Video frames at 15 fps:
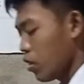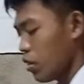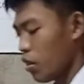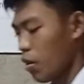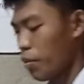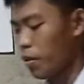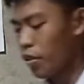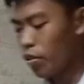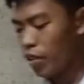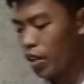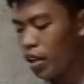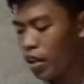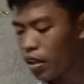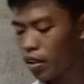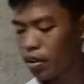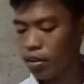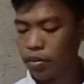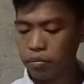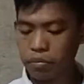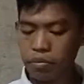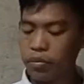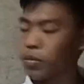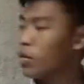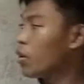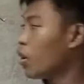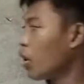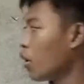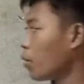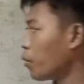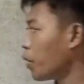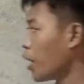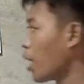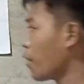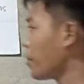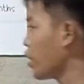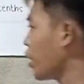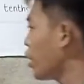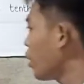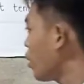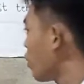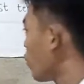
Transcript: Number 3, we have here